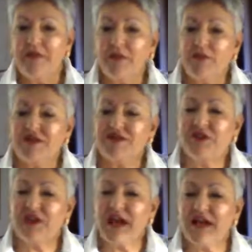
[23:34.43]
then we
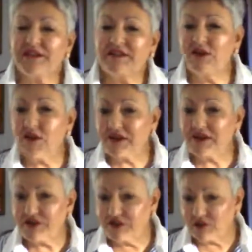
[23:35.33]
start asking
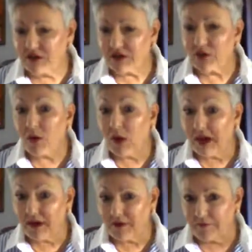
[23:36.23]
questions. We
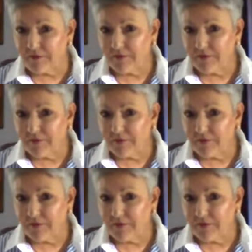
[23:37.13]
inquire.